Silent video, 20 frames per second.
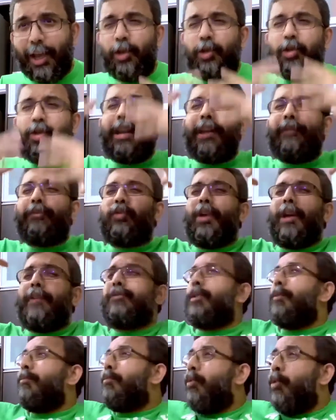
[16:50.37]
You don't have to
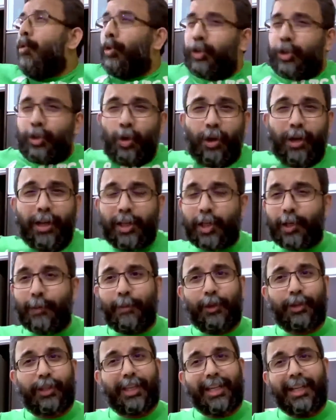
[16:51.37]
have the most knowledge
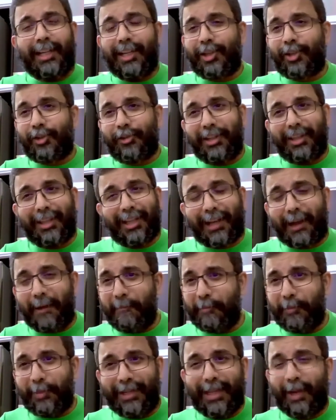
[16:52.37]
about the industry, the
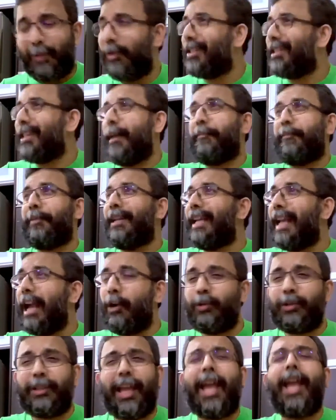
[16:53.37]
company, and what's happening
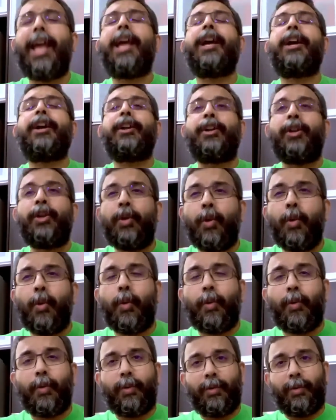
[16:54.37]
out there.
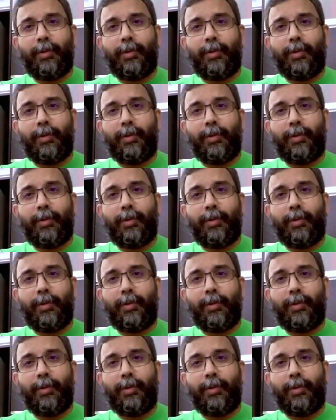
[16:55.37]
No.